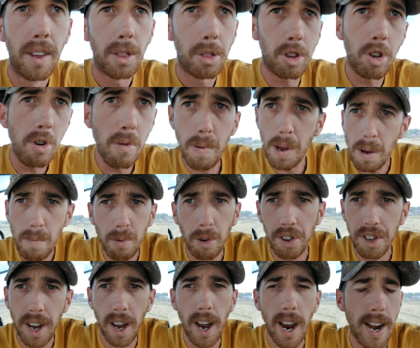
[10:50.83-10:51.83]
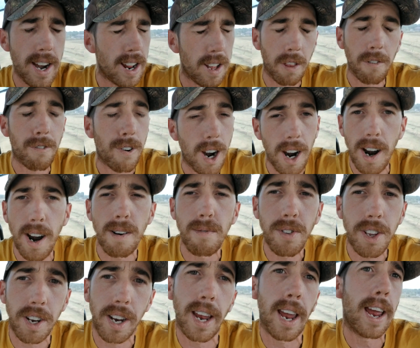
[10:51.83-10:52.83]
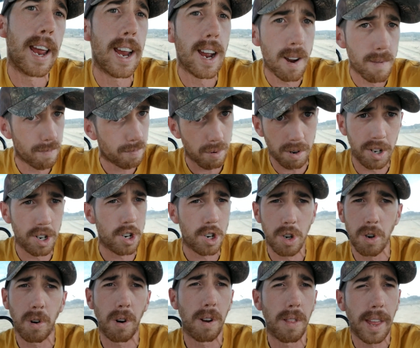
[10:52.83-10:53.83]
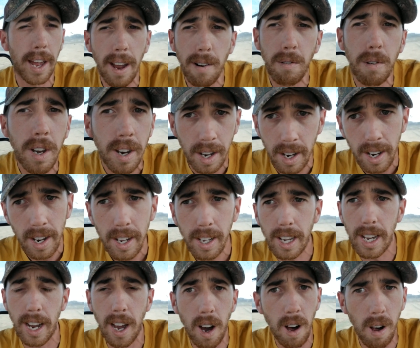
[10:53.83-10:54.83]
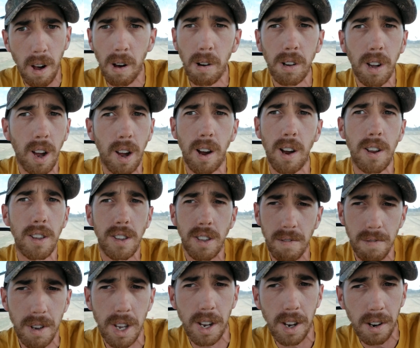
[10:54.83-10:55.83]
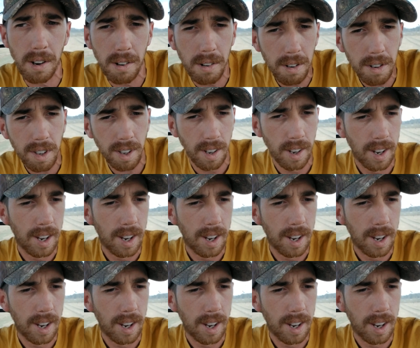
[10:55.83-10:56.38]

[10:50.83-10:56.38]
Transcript: 2 people died at the farm today. I'm pretty sure that would get all kinds of views.